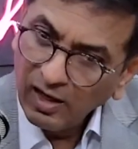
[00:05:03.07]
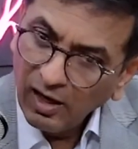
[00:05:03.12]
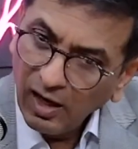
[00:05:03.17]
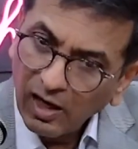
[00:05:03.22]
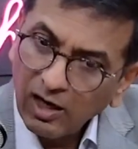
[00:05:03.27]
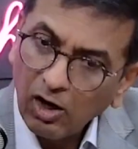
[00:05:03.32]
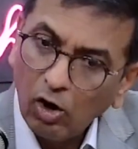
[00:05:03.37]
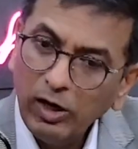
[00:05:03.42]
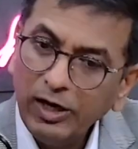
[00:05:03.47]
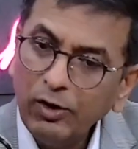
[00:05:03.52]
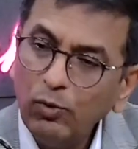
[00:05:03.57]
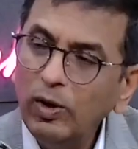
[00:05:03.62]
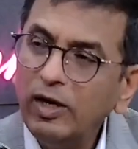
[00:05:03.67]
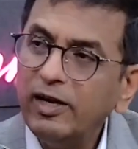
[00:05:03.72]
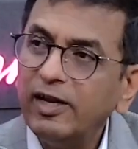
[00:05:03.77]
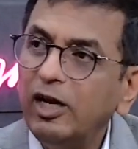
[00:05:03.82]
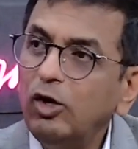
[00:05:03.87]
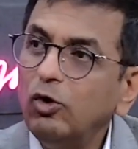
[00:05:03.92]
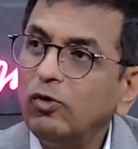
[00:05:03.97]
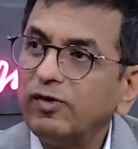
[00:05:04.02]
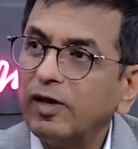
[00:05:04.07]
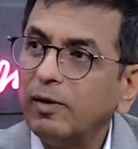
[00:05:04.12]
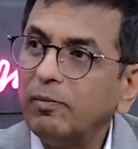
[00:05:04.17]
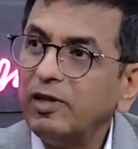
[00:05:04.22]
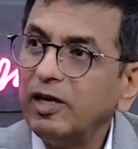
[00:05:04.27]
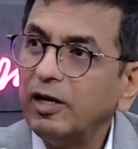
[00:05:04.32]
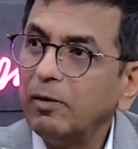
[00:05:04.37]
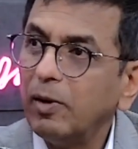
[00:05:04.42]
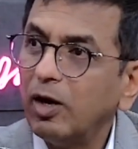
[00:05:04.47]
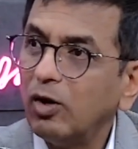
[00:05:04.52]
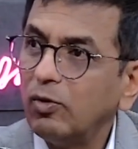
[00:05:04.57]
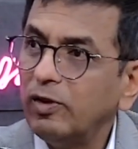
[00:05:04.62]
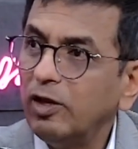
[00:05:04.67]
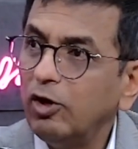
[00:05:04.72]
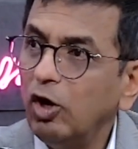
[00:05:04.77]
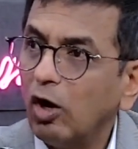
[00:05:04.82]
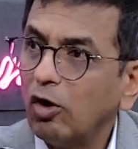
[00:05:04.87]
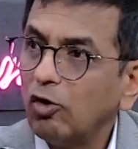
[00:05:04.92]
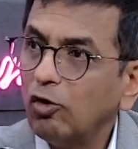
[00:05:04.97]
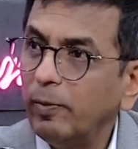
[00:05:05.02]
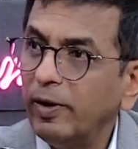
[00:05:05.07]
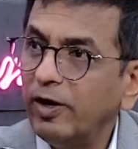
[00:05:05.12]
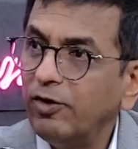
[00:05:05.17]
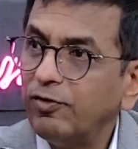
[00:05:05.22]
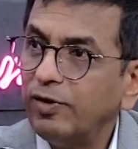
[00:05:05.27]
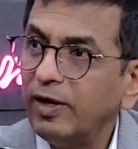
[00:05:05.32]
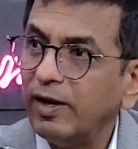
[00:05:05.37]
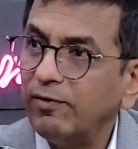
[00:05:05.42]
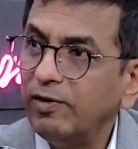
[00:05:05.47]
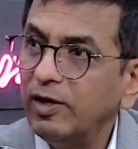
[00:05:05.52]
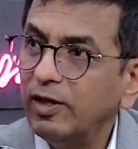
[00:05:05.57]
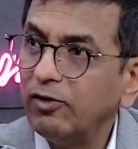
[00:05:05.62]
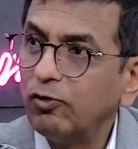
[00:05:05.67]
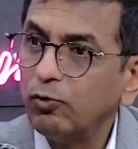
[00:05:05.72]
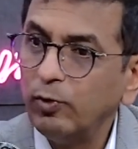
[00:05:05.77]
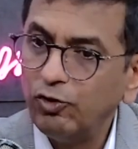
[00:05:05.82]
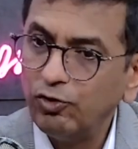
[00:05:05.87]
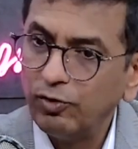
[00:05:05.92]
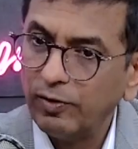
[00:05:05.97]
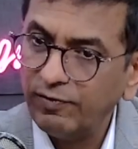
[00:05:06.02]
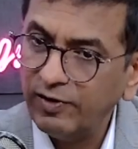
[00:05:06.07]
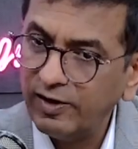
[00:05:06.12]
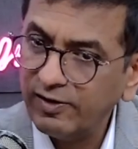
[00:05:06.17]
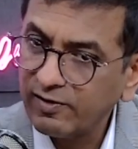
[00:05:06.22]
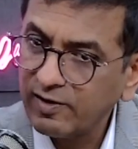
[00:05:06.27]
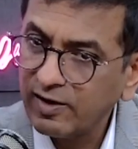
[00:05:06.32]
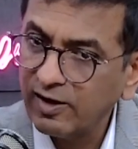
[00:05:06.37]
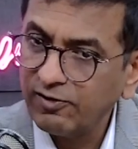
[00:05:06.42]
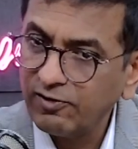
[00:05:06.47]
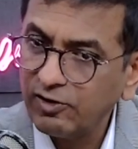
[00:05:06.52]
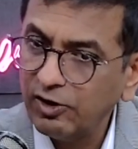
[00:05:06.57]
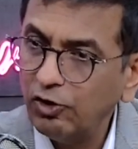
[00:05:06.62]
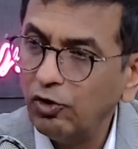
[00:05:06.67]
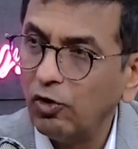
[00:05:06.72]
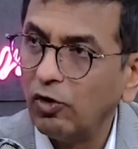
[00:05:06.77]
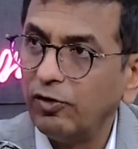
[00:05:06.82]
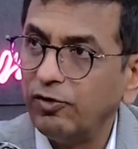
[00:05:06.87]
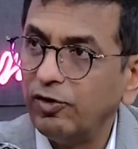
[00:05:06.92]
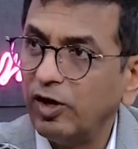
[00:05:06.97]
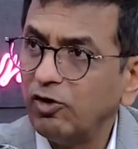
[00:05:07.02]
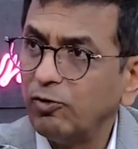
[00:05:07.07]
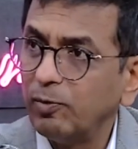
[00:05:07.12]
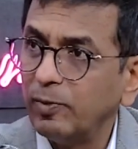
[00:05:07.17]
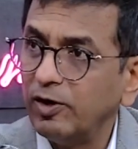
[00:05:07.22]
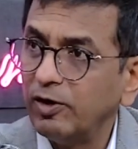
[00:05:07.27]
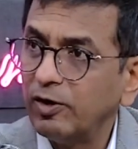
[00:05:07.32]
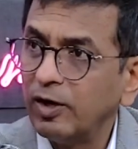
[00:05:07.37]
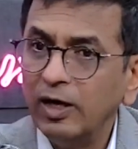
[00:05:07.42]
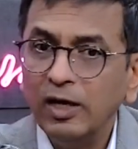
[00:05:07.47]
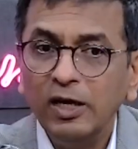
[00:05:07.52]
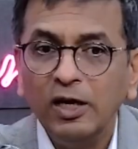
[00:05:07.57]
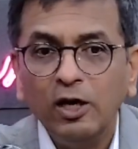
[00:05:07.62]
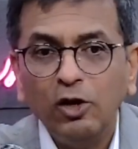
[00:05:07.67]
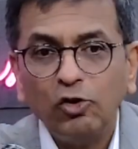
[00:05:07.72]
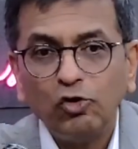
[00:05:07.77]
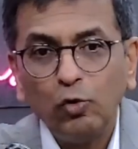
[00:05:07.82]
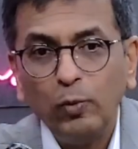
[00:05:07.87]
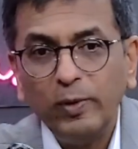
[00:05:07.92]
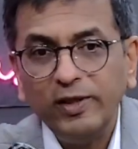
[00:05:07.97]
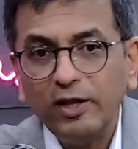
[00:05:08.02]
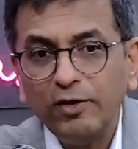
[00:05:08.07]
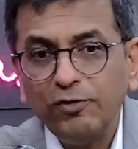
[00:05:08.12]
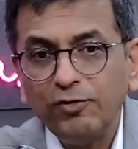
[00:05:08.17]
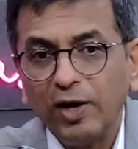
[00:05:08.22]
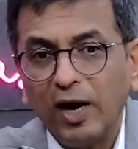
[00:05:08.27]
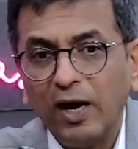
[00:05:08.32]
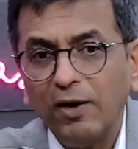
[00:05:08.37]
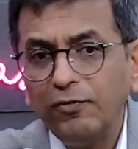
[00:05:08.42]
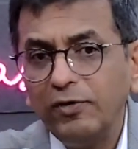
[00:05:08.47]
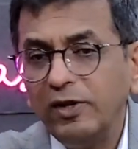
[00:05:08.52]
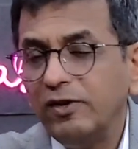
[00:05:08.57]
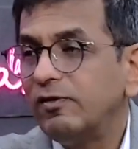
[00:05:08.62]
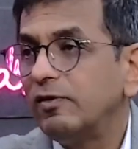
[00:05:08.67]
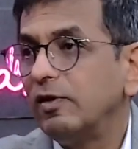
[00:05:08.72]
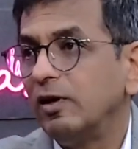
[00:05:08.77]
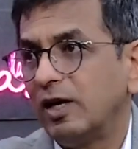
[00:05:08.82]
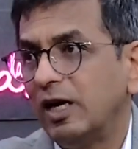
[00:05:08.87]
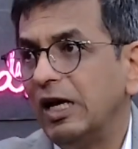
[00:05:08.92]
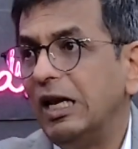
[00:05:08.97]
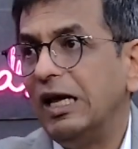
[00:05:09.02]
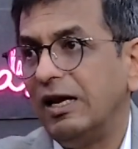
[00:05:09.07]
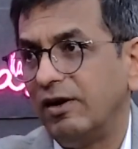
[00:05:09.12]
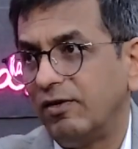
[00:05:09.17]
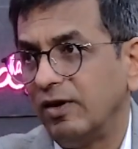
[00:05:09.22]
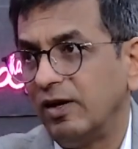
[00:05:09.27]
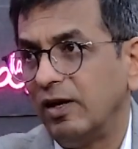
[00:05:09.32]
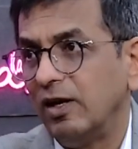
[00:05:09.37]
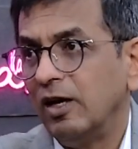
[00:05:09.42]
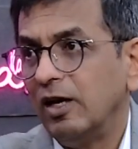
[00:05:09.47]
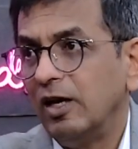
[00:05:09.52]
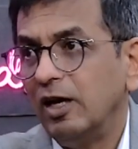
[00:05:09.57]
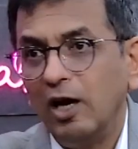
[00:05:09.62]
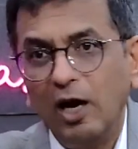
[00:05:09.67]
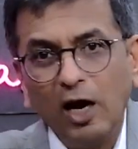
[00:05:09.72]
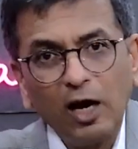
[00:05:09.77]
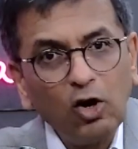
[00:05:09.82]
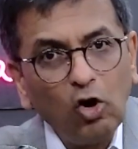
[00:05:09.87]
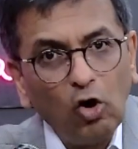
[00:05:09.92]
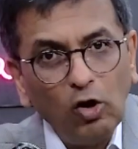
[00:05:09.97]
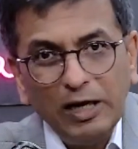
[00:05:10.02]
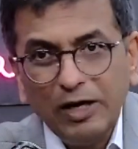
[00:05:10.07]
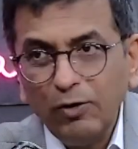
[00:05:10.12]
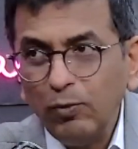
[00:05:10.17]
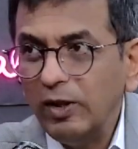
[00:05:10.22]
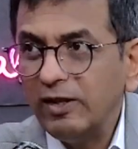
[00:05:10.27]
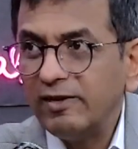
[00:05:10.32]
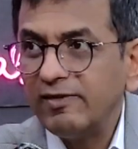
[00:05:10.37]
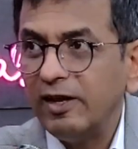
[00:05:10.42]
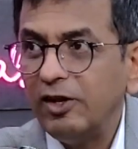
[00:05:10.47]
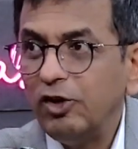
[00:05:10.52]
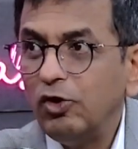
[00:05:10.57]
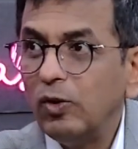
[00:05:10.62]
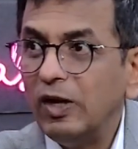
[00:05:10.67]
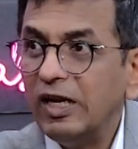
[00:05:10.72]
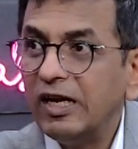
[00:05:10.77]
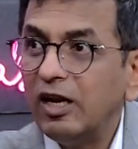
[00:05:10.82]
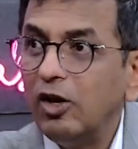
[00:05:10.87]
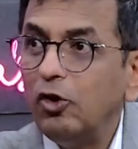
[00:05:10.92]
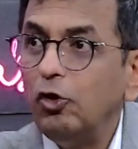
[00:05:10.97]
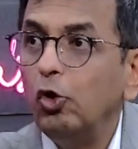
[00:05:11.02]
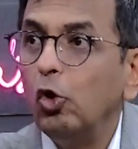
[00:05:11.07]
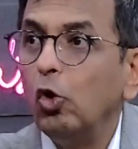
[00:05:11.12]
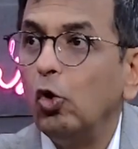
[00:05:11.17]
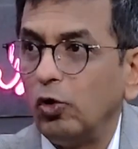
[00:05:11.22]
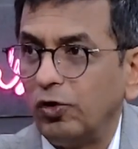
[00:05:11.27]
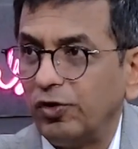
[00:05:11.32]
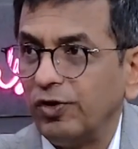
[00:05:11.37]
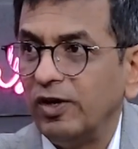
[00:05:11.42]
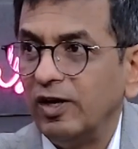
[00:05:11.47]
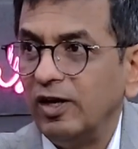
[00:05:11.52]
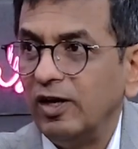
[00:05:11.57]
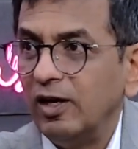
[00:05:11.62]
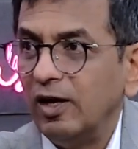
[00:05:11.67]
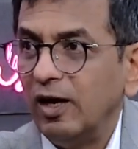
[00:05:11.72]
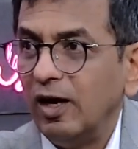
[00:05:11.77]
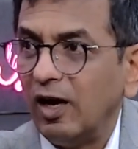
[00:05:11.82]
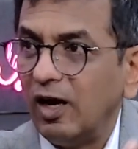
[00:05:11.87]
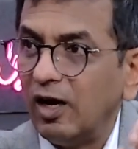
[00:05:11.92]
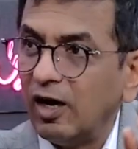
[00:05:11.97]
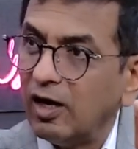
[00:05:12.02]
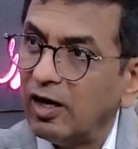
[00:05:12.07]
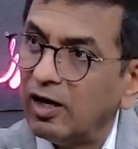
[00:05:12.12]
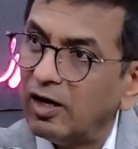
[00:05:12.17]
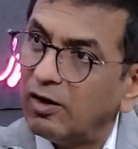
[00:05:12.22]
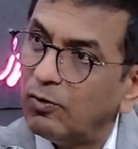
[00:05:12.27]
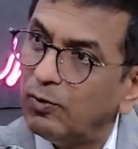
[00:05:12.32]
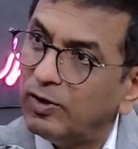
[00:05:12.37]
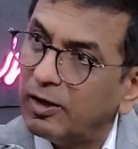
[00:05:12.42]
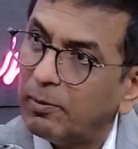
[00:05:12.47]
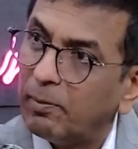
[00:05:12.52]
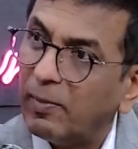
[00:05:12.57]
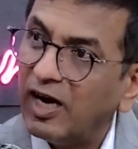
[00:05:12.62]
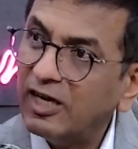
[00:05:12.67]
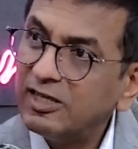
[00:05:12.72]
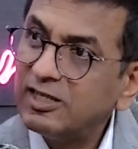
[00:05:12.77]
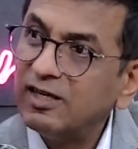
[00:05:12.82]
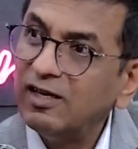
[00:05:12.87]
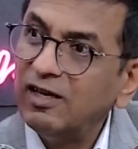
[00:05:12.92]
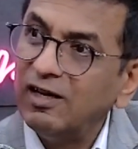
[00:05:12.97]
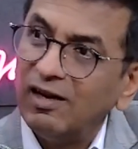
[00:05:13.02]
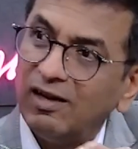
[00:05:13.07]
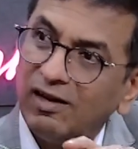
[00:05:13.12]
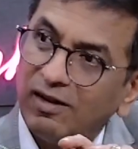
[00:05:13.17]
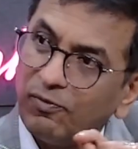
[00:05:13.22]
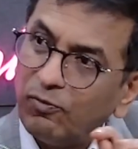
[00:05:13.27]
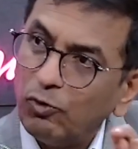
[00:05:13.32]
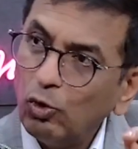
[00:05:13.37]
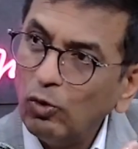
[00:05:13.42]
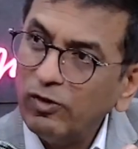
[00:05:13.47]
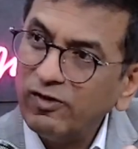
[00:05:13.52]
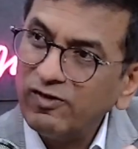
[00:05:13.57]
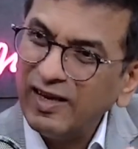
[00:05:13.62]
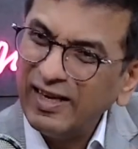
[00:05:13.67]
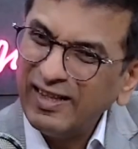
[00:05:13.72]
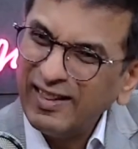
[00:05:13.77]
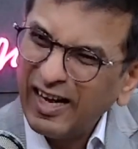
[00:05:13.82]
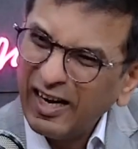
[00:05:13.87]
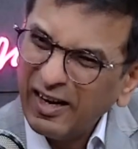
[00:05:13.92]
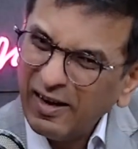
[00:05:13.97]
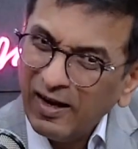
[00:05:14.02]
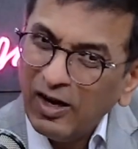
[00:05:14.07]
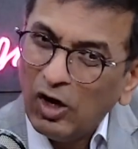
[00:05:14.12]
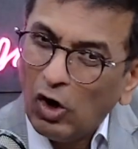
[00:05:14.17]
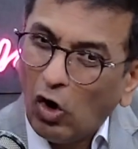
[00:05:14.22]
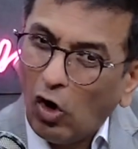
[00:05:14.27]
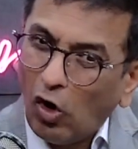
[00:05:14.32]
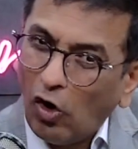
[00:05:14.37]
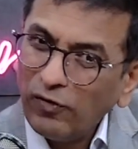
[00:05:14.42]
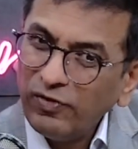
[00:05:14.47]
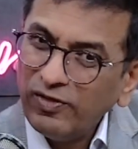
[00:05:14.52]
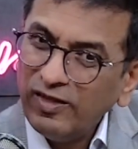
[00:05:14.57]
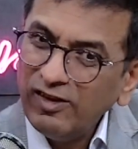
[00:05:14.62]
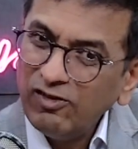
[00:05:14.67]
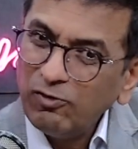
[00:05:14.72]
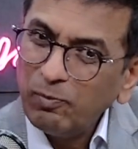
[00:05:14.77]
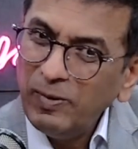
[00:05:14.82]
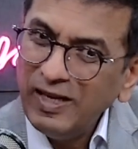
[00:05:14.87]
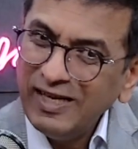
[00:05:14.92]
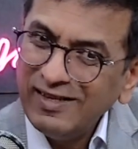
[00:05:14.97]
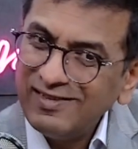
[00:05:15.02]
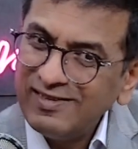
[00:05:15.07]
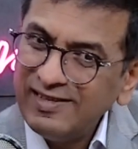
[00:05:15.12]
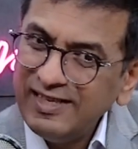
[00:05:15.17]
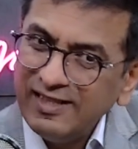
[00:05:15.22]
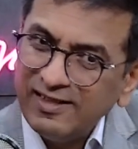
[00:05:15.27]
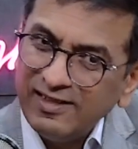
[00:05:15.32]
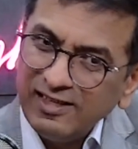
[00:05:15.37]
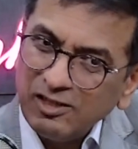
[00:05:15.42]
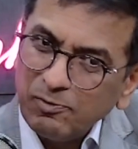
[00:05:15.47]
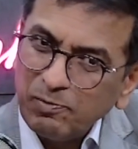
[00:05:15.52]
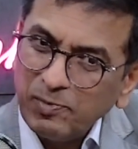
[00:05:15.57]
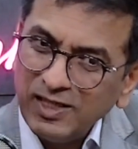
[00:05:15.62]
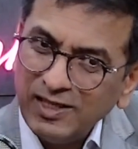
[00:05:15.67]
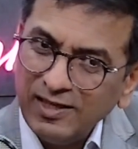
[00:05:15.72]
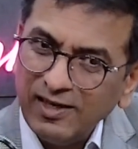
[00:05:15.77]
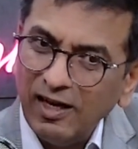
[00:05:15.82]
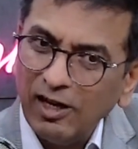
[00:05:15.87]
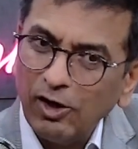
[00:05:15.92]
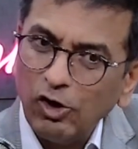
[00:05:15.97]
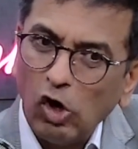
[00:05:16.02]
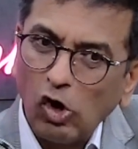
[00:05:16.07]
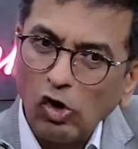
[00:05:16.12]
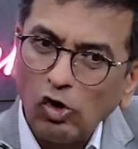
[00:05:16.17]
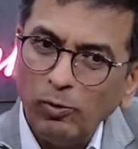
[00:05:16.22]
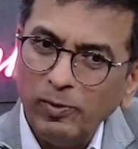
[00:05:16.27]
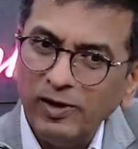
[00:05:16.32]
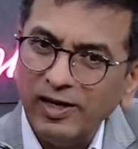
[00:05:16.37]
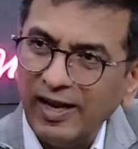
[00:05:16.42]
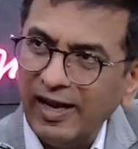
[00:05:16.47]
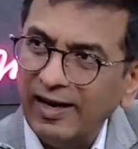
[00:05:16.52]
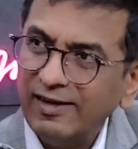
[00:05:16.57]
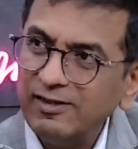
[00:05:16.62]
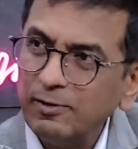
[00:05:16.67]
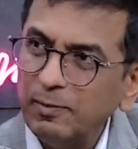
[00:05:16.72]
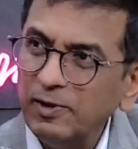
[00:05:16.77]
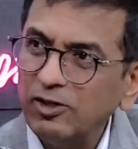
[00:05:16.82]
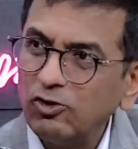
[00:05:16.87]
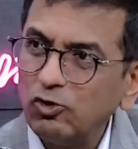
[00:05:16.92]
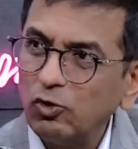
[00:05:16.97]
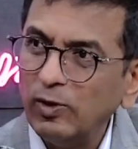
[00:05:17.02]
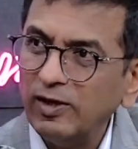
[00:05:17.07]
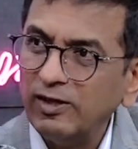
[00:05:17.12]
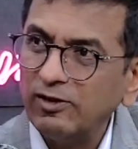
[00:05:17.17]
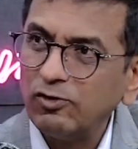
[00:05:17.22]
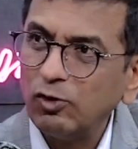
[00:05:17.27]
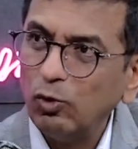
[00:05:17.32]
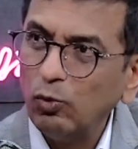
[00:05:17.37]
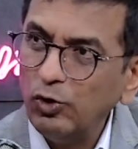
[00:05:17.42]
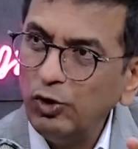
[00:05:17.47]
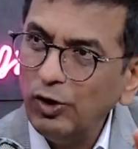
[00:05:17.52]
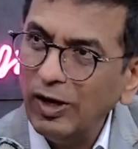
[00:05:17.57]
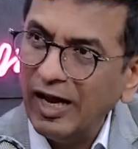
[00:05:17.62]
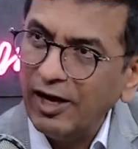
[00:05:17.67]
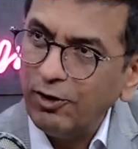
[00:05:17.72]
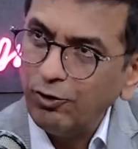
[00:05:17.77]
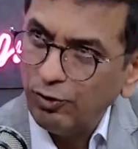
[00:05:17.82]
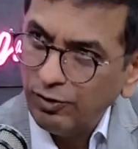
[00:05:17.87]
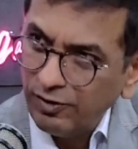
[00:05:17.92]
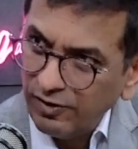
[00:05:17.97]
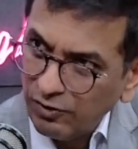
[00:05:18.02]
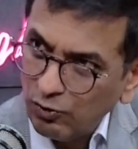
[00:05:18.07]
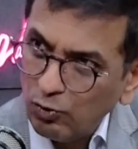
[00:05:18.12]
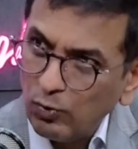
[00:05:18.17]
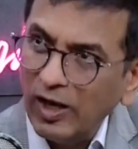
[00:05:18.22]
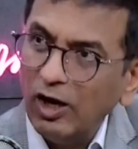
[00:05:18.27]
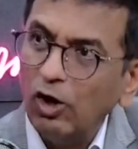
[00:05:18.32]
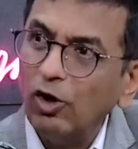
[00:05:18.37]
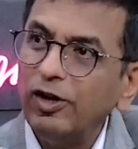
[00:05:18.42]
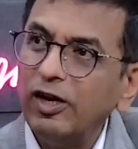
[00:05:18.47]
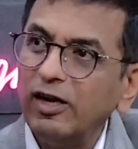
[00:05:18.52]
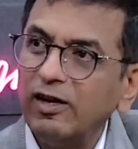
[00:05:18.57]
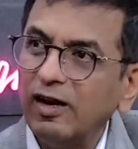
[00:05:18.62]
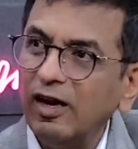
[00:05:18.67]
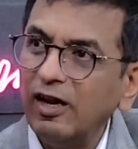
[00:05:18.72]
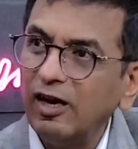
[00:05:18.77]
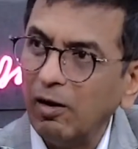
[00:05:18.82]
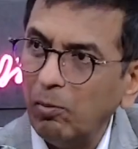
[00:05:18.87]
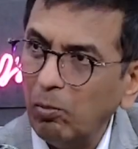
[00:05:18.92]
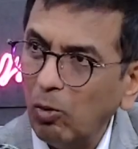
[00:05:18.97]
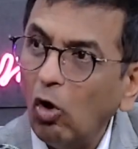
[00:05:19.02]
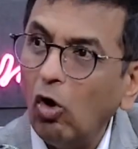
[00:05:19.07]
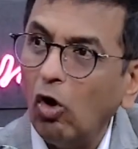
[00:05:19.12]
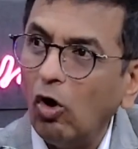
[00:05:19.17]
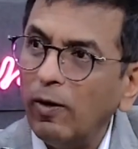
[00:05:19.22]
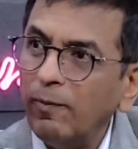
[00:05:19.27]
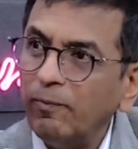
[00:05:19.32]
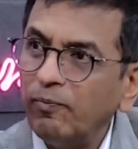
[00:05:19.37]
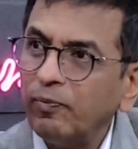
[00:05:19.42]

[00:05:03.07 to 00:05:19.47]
A colleague will tell you something about the documentary evidence which you have discussed in your judgment. So when the draft is circulated, a colleague will send you a little note with a marginal note saying that, on this, please see this particular document exhibit so-and-so. Would you like to just dwell on it a little more?